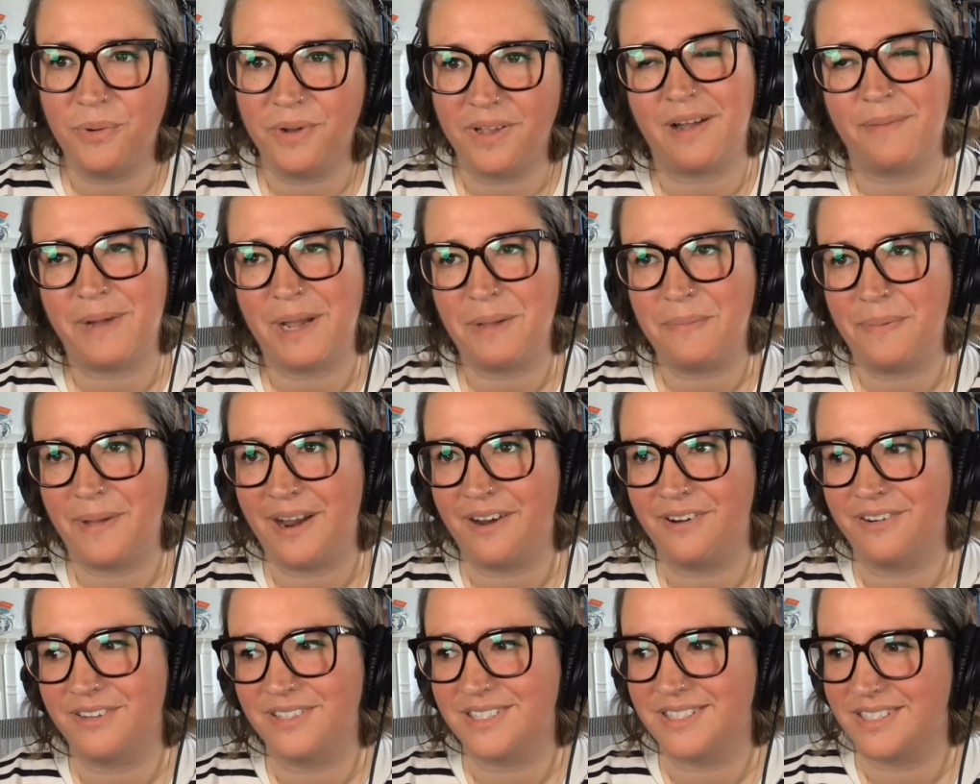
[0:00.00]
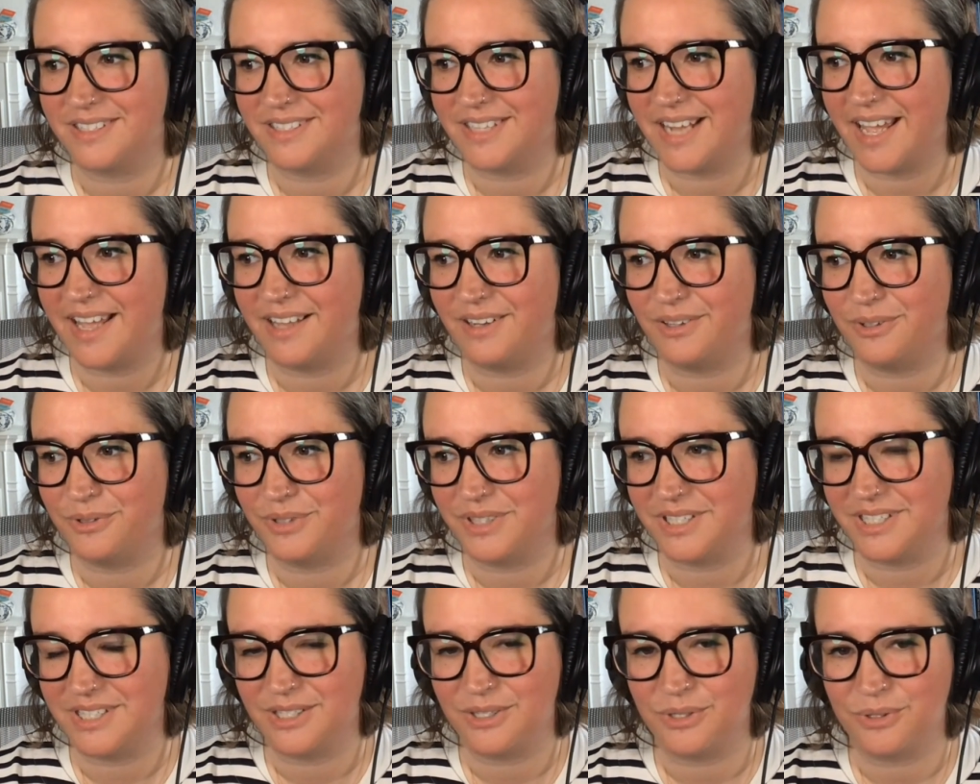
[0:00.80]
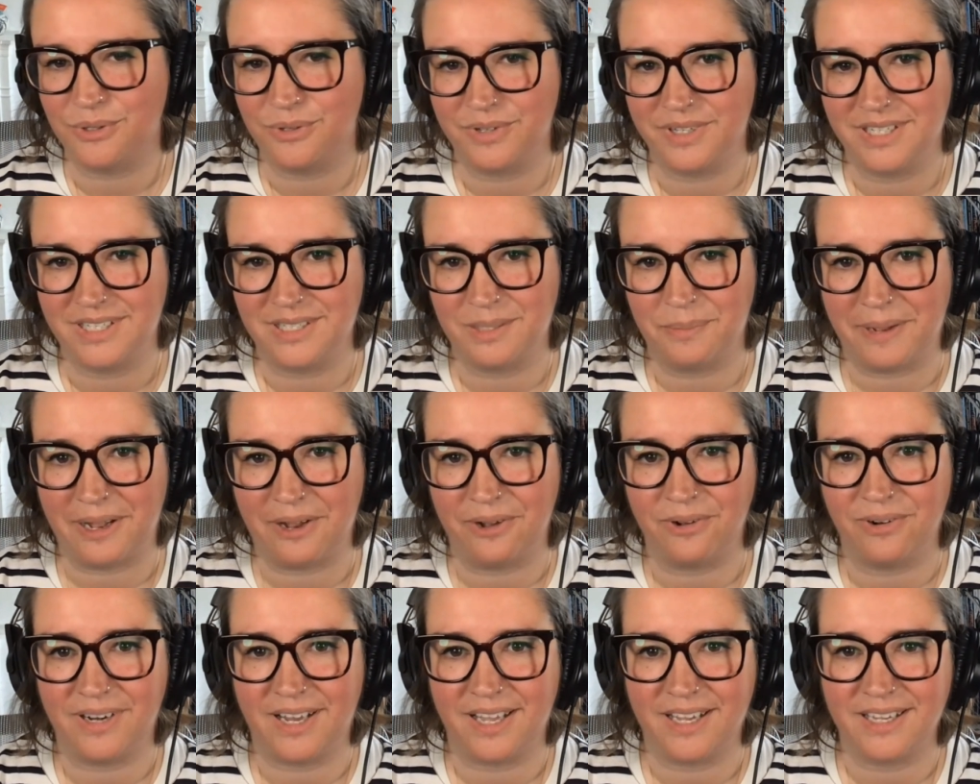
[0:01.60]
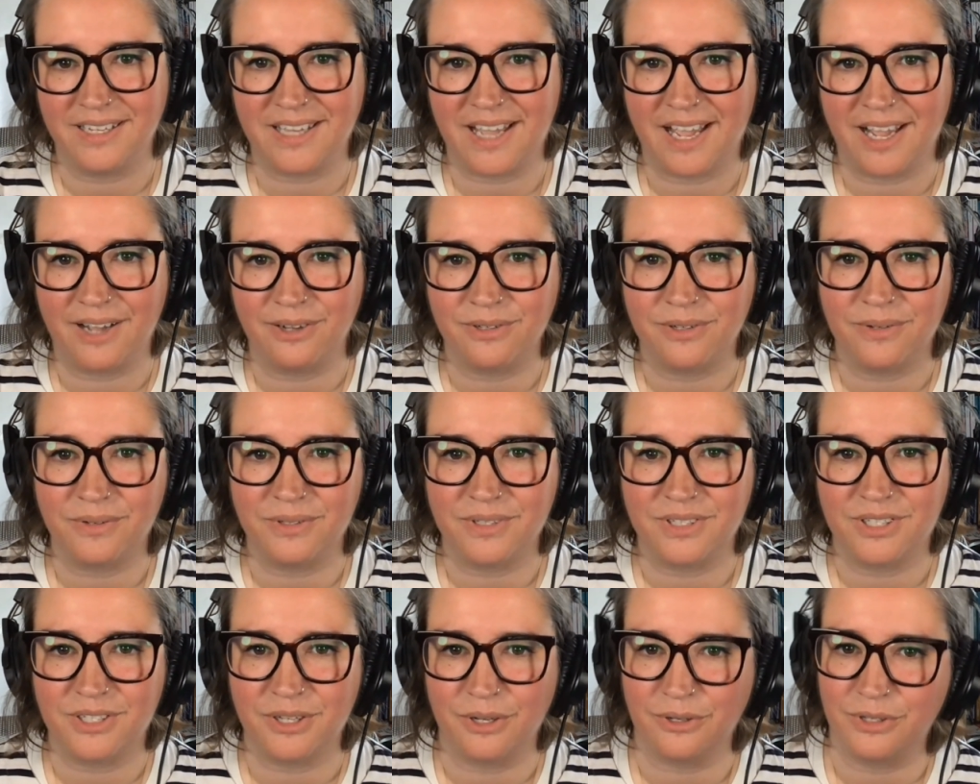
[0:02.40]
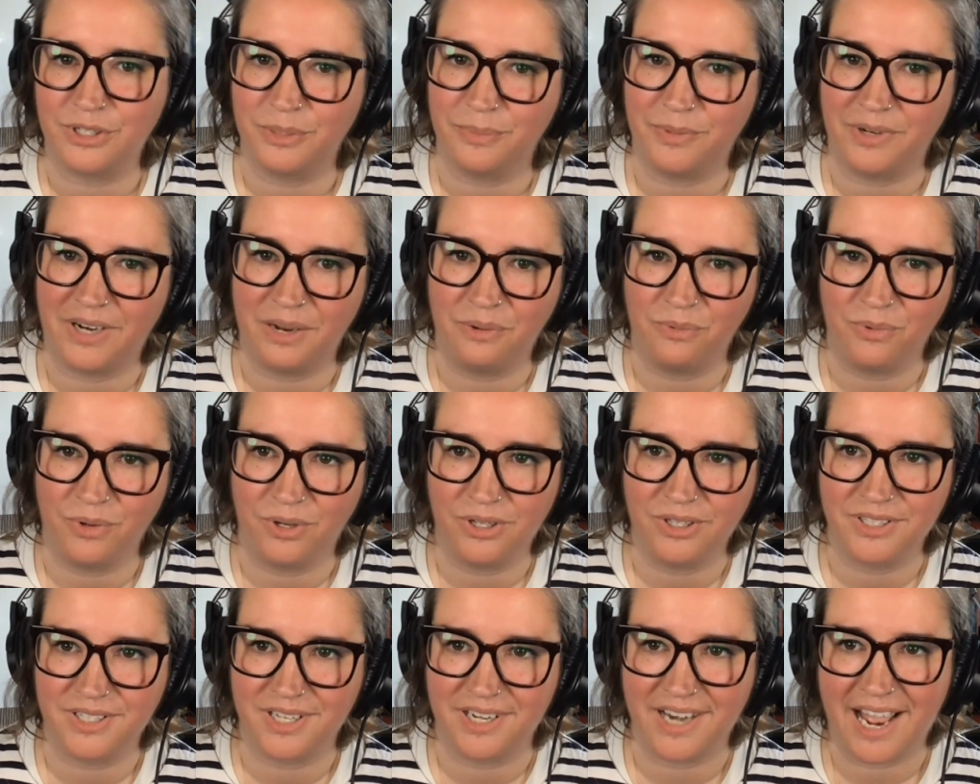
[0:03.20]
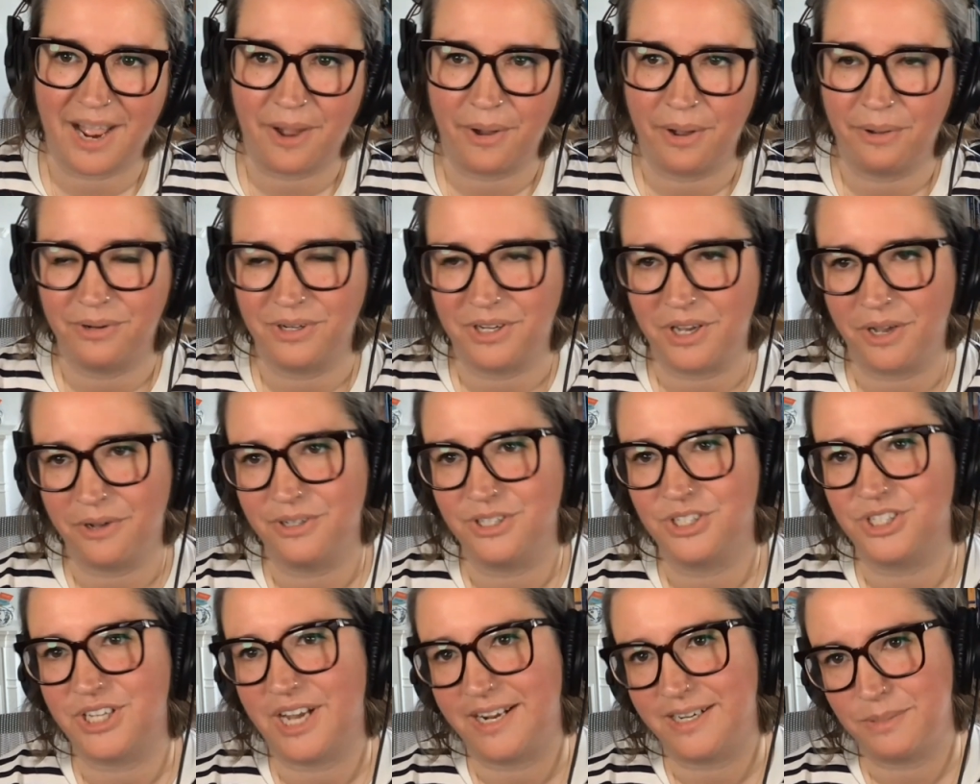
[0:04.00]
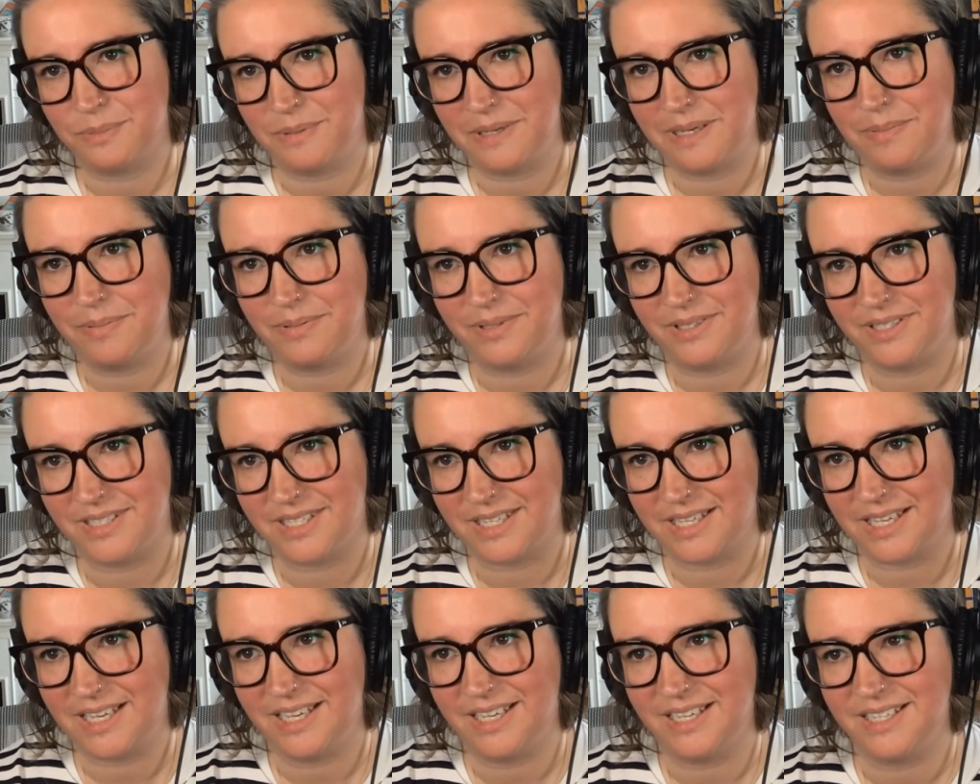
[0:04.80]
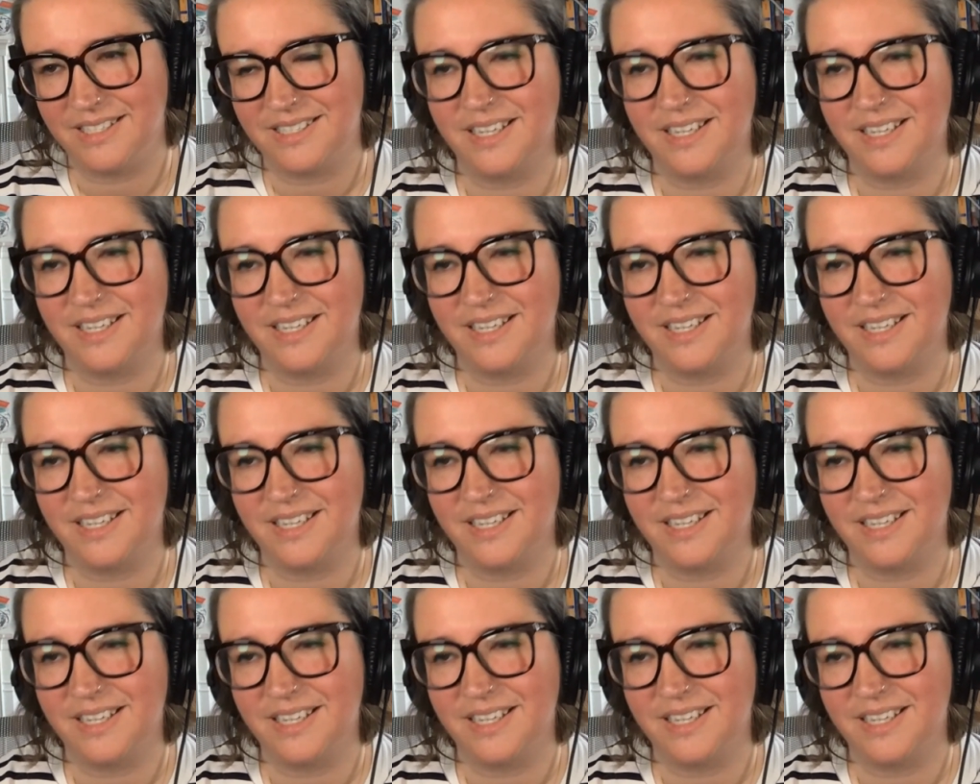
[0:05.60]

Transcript: My parents tell these stories about like how sociable I was and how I would go and chat to people as a kid.